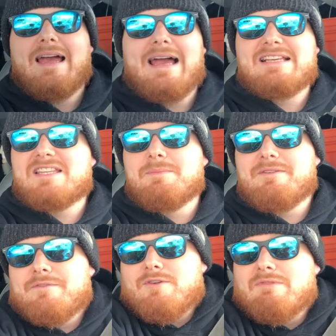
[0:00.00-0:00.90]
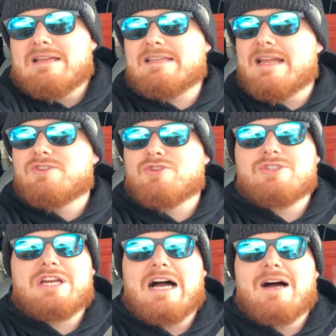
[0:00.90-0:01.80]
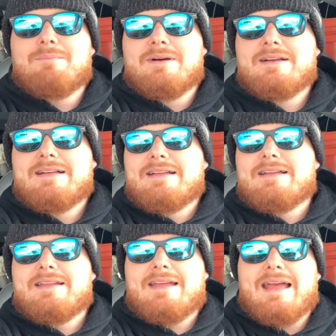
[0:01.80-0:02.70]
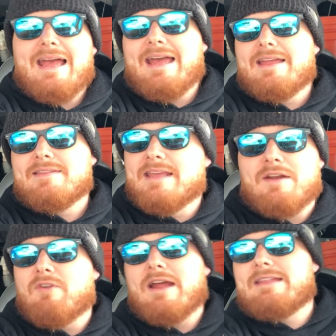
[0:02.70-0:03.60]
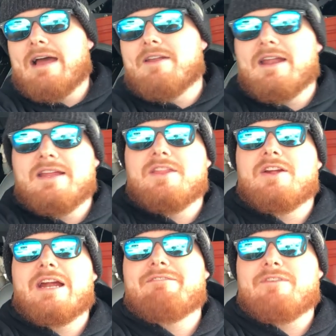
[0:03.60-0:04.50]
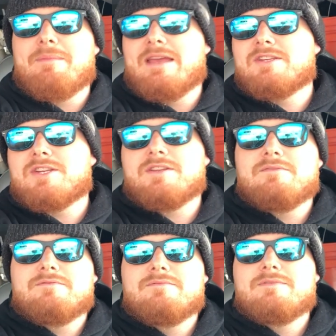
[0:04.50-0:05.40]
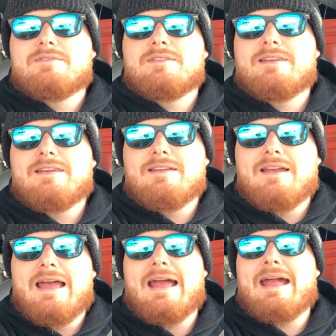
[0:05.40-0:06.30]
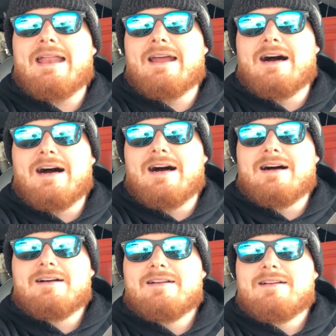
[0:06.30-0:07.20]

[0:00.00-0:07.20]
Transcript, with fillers: estimate for a residential job and didn't write down any of their information and uh,